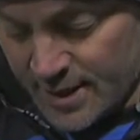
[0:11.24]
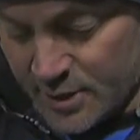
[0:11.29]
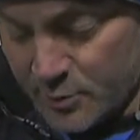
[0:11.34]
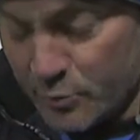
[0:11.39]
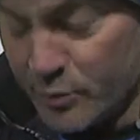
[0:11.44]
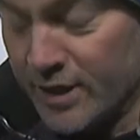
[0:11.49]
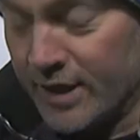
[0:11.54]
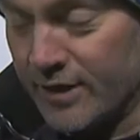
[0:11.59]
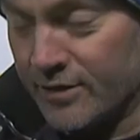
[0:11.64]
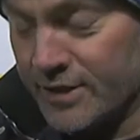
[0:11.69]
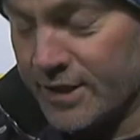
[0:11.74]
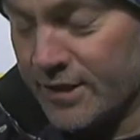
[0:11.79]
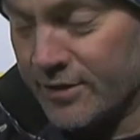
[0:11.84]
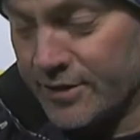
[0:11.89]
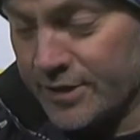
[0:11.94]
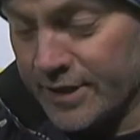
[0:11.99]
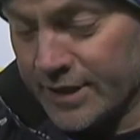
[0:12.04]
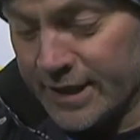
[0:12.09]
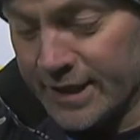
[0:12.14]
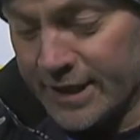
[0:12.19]
We are, Dan
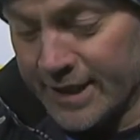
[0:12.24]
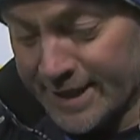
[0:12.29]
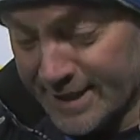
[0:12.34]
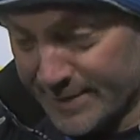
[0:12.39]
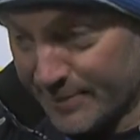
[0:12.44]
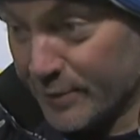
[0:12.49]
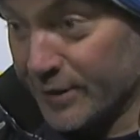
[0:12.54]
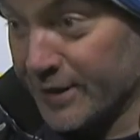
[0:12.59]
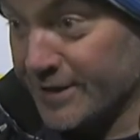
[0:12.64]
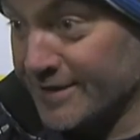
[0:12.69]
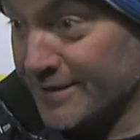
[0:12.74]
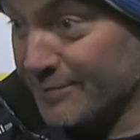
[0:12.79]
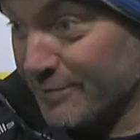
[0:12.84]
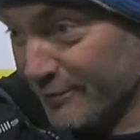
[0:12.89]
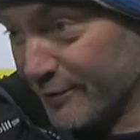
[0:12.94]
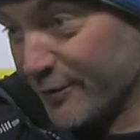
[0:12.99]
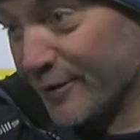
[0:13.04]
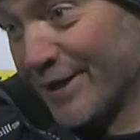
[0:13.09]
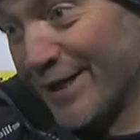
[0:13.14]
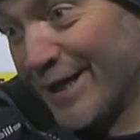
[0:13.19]
Yeah, as predicted
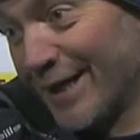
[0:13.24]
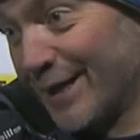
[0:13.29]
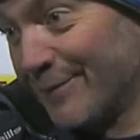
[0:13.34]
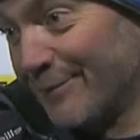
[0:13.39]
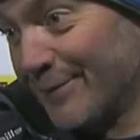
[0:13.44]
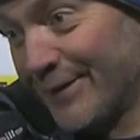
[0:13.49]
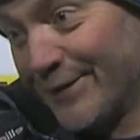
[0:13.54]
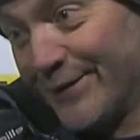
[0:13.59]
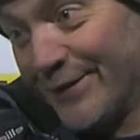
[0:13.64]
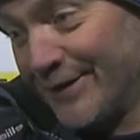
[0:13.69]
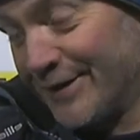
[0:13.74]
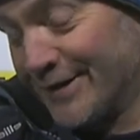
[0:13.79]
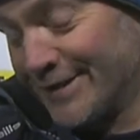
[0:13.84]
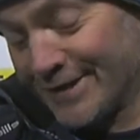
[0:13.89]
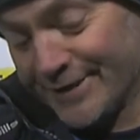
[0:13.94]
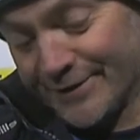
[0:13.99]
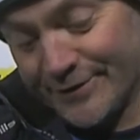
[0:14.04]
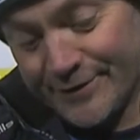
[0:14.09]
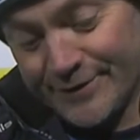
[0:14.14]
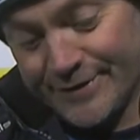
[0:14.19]
before the game, you know
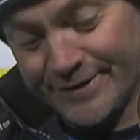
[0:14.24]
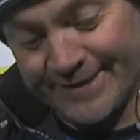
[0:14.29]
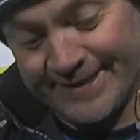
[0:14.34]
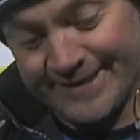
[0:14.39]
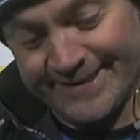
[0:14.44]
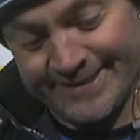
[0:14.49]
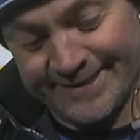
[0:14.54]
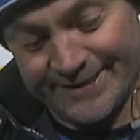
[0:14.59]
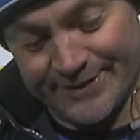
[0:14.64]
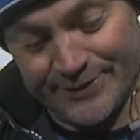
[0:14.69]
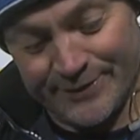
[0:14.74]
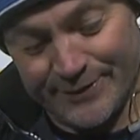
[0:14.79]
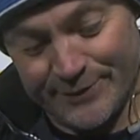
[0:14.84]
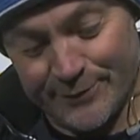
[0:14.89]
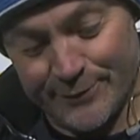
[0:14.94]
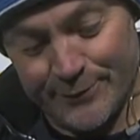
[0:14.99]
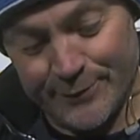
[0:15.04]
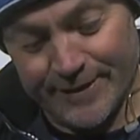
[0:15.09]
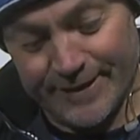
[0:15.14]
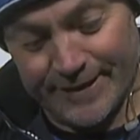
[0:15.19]
they don't they don't
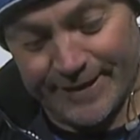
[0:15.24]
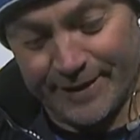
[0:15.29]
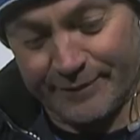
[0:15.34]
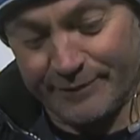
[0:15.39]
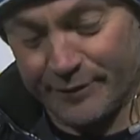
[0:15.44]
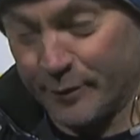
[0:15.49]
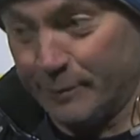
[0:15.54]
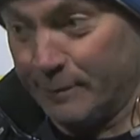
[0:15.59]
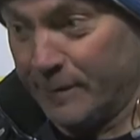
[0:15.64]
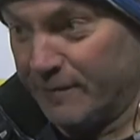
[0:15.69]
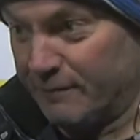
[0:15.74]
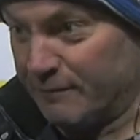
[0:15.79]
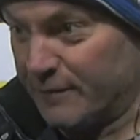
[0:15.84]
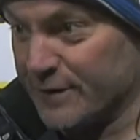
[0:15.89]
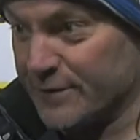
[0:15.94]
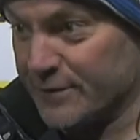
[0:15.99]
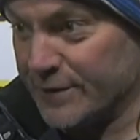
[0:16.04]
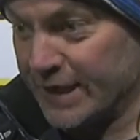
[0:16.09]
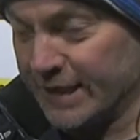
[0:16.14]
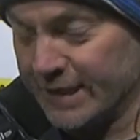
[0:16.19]
do uh, giving up Offaly,
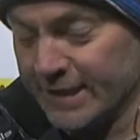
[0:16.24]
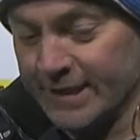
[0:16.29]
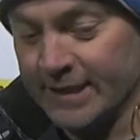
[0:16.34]
do they?